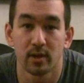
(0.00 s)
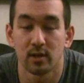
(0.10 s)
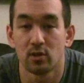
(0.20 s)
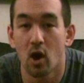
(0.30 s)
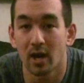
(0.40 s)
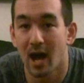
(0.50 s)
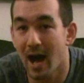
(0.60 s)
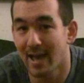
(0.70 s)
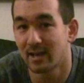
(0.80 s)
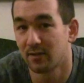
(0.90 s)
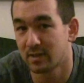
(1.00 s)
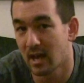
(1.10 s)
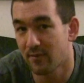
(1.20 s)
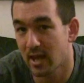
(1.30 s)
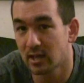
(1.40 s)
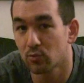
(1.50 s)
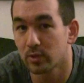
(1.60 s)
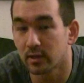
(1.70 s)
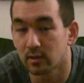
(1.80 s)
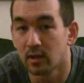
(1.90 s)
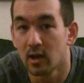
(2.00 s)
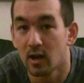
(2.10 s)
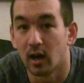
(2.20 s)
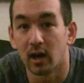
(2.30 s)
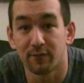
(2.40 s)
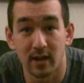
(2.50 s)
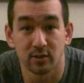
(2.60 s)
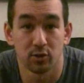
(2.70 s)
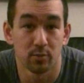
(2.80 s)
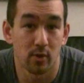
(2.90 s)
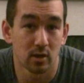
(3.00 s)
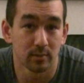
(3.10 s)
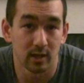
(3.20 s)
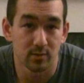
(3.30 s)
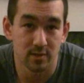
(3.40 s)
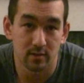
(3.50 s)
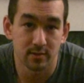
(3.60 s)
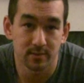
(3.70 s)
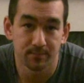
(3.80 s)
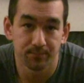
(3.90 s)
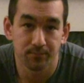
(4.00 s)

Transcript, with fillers: but not high enough to have any real effect on your bottom line results.